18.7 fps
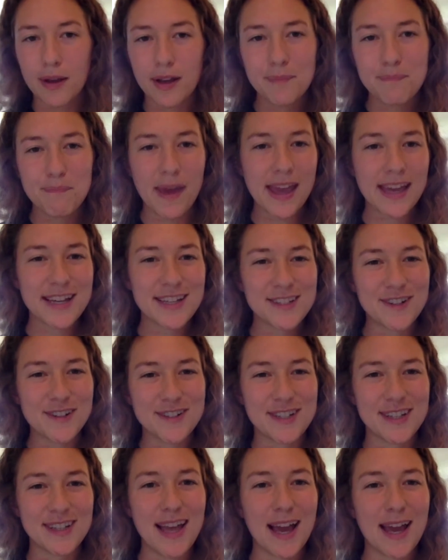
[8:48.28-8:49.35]
make it turn
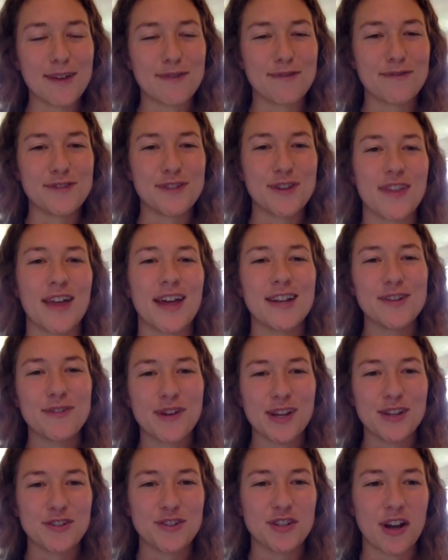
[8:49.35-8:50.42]
to life so that you
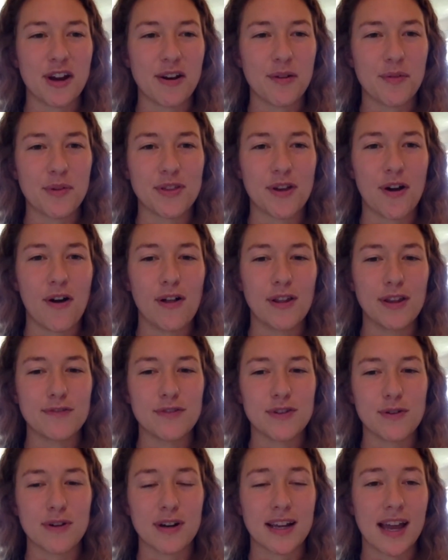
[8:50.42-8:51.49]
can share it with all of
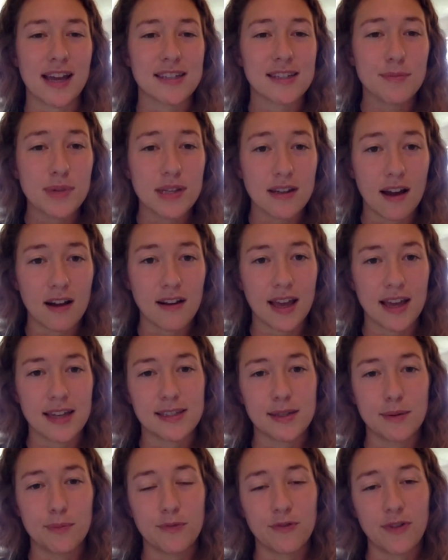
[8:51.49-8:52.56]
your Kesem and
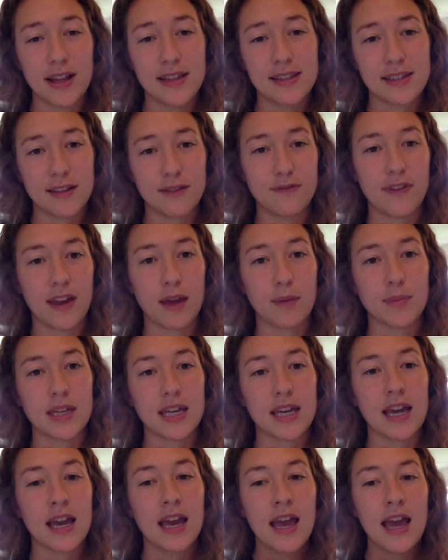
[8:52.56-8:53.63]
non-Kesem friends and
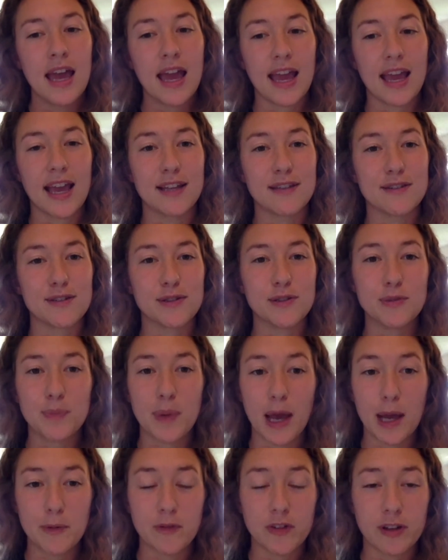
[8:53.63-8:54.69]
family and loop
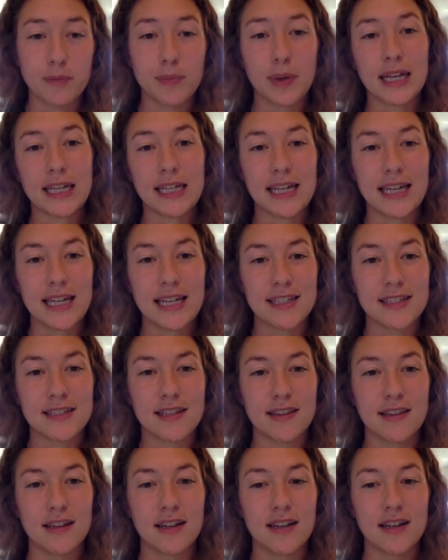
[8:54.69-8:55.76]
everybody into
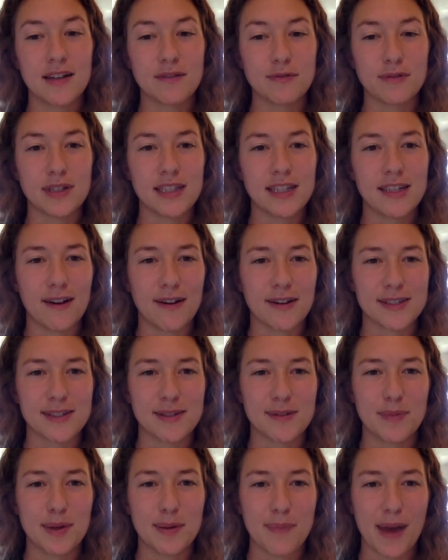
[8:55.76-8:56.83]
the really
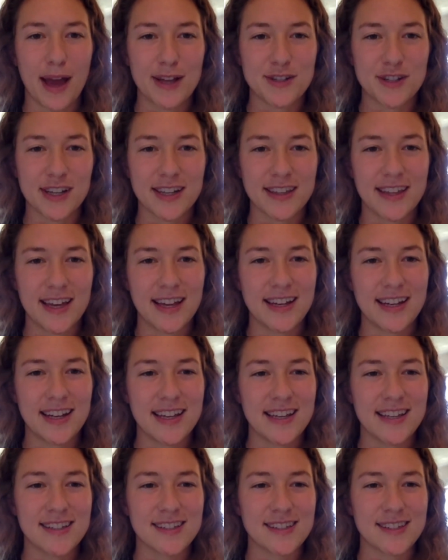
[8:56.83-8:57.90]
awesome magic that
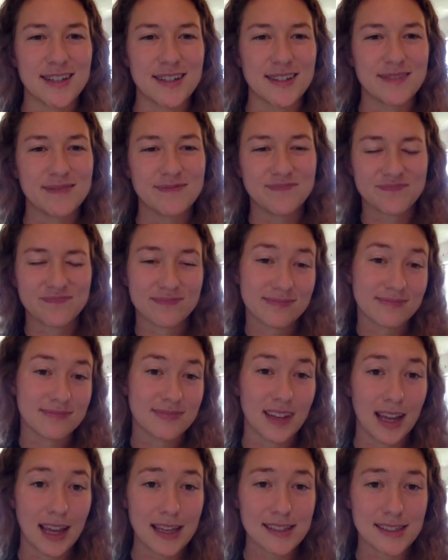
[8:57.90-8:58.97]
is
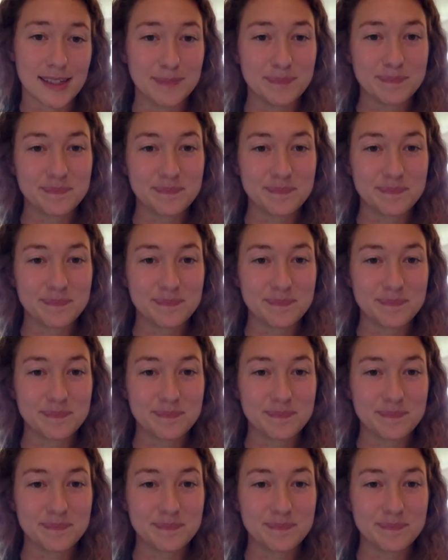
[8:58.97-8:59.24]
Kesem.